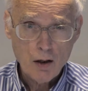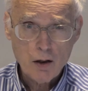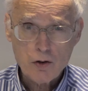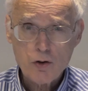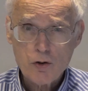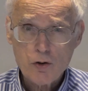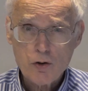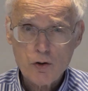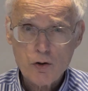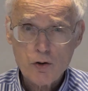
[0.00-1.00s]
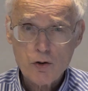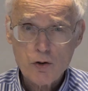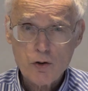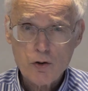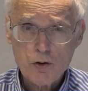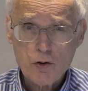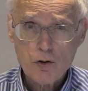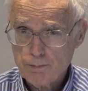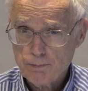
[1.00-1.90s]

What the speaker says: are conserved quantities.